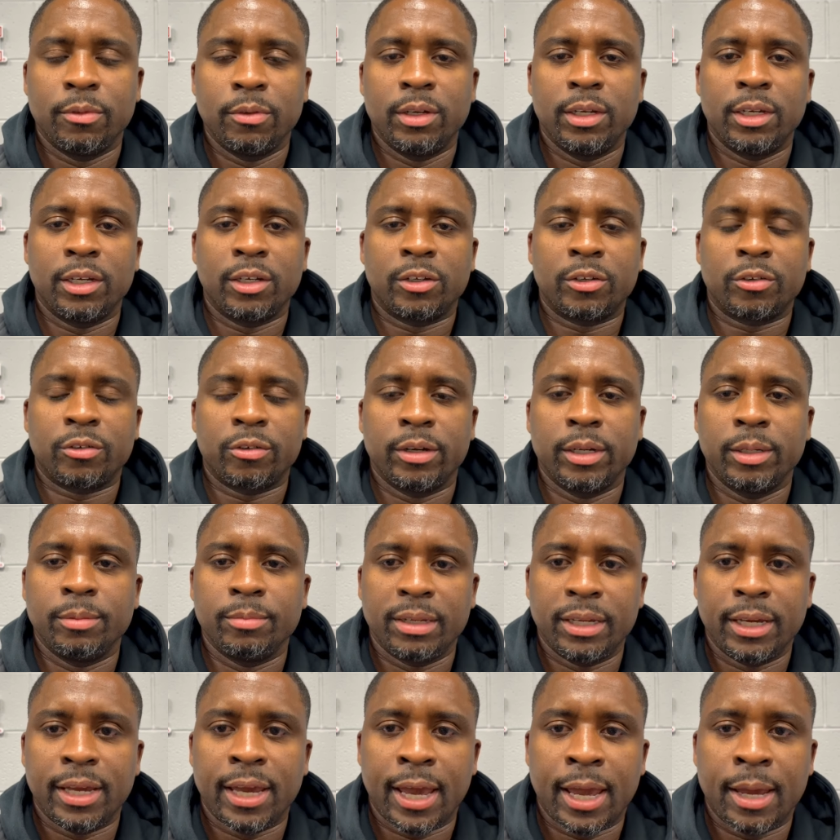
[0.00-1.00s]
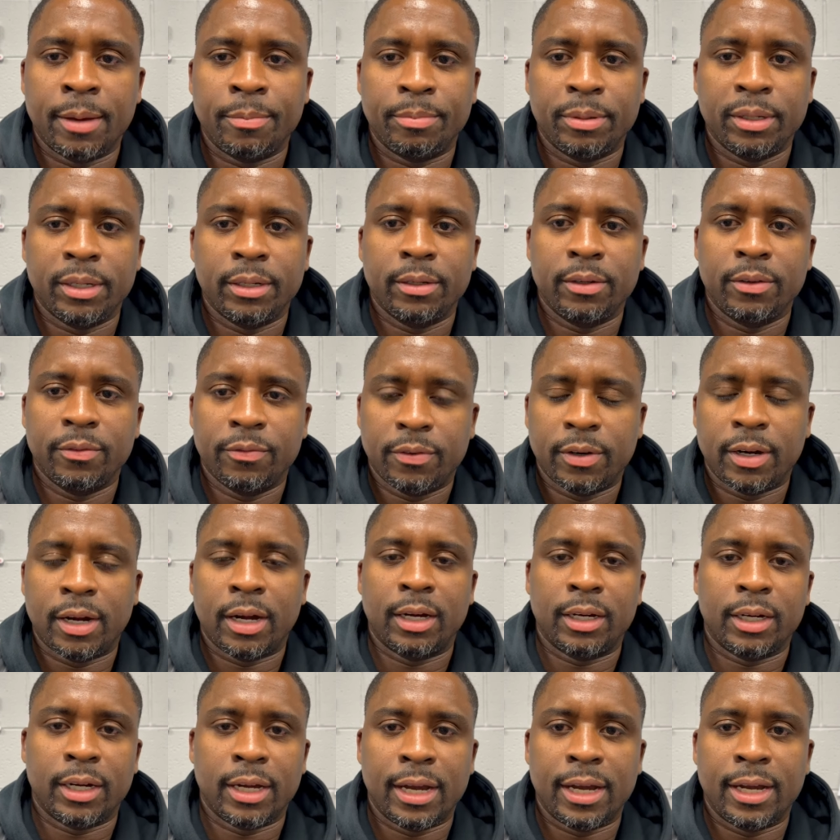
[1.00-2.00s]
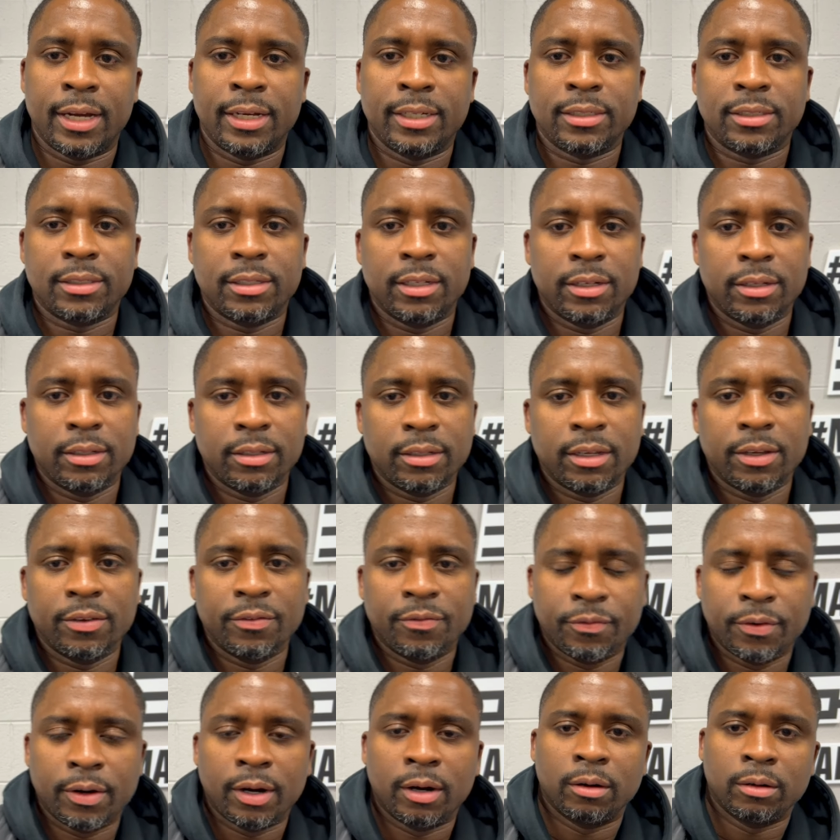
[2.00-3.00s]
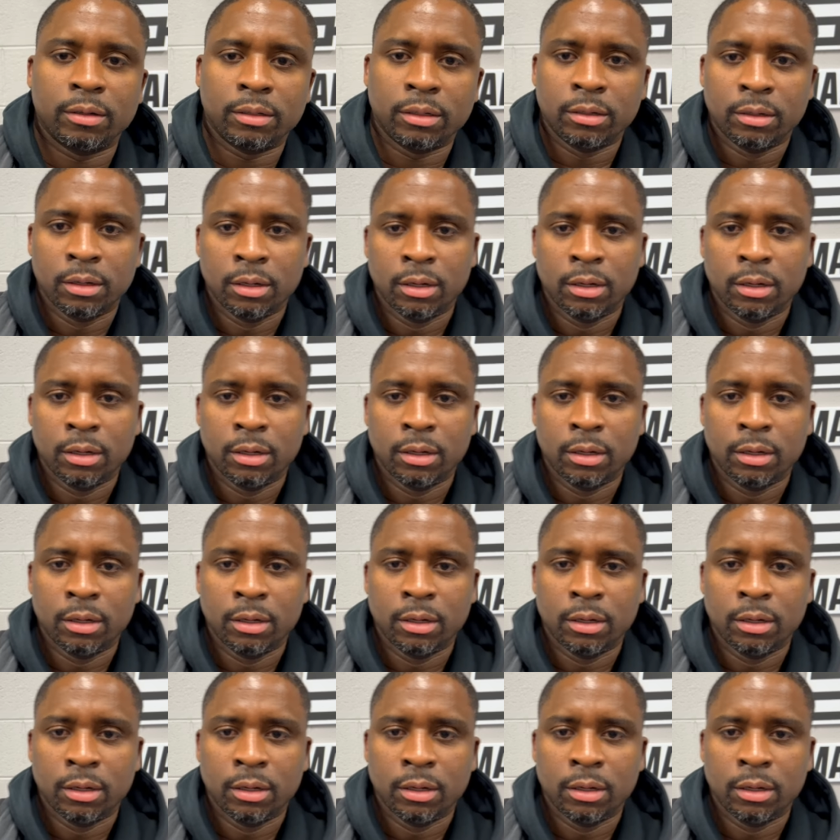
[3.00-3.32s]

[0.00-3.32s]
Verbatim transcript: extremely happy for our guys. They fought.